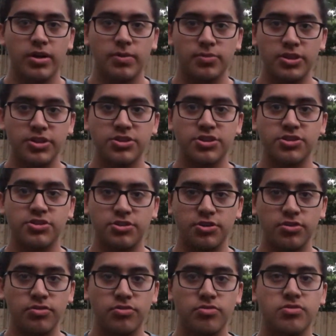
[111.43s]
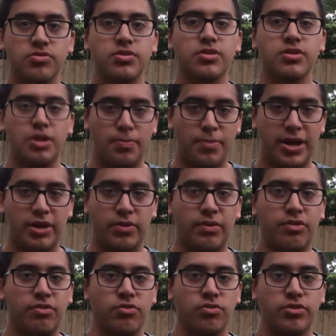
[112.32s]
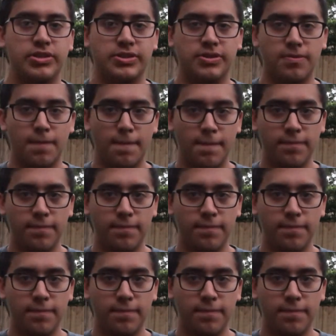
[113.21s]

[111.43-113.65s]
please excuse the background noise.